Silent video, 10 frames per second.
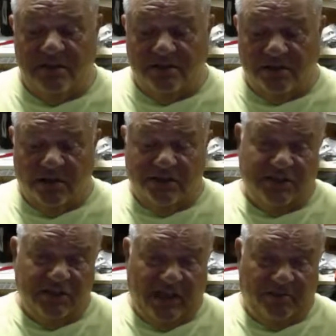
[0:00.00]
So I
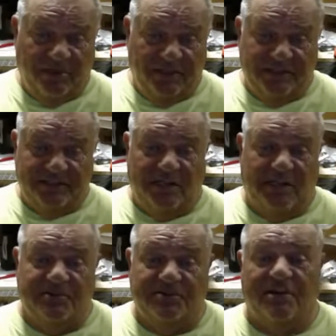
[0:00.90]
still got plenty of
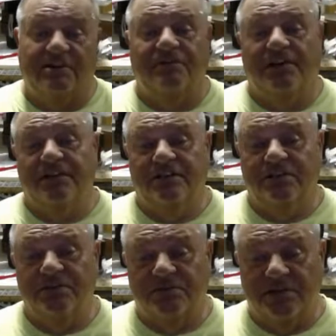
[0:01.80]
time to try to find a
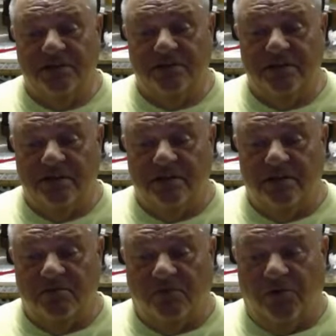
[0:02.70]
used one
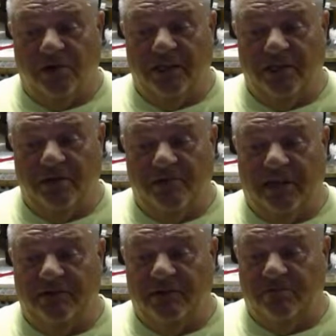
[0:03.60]
before I end up
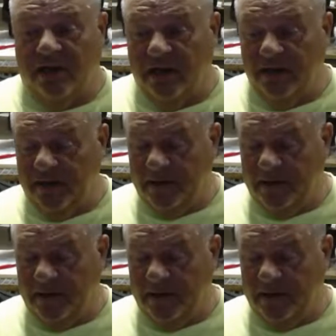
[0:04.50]
having to buy.